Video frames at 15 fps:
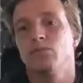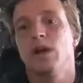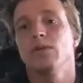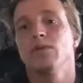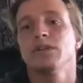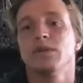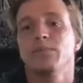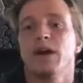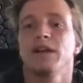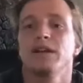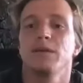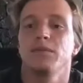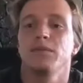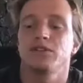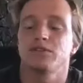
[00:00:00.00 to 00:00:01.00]
right when the
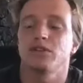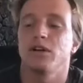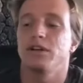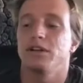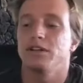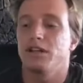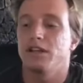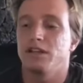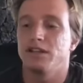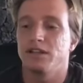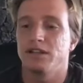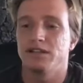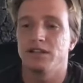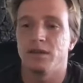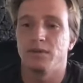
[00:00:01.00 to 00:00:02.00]
pandemic started, they they
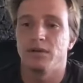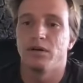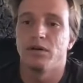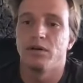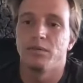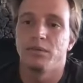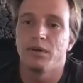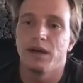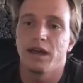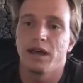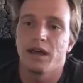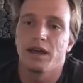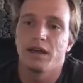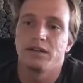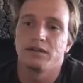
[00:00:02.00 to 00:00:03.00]
sent me home,
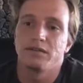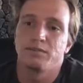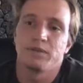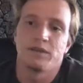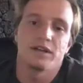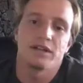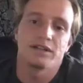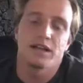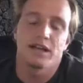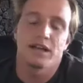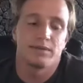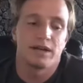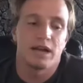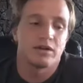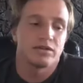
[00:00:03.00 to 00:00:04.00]
and because I had
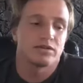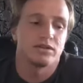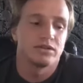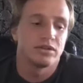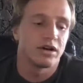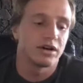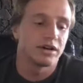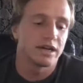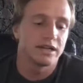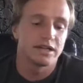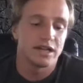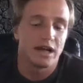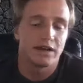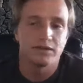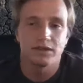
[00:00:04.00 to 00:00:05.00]
been out so long, I
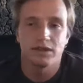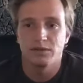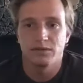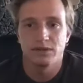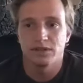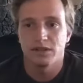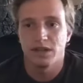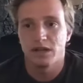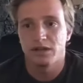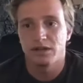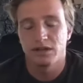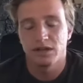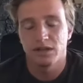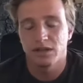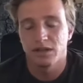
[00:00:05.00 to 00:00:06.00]
didn't have to get reassigned or
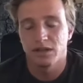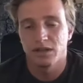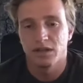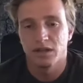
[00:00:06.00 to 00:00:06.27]
anything.